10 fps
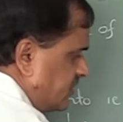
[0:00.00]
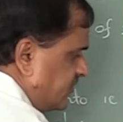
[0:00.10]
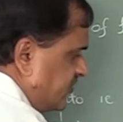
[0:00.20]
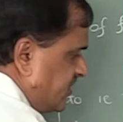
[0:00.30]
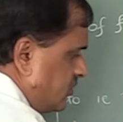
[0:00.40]

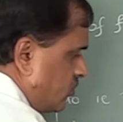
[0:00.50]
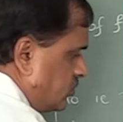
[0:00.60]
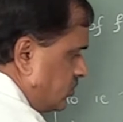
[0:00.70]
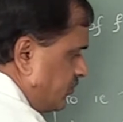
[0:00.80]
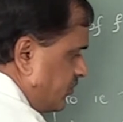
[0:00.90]
is
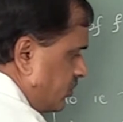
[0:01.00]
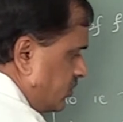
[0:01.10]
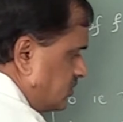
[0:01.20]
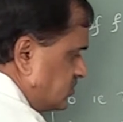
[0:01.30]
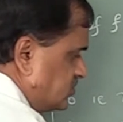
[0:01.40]
equal to
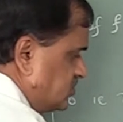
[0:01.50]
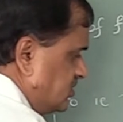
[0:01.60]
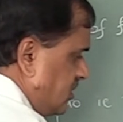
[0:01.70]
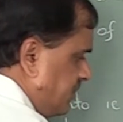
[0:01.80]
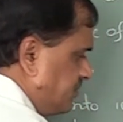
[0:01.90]
4,
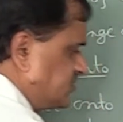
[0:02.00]
g of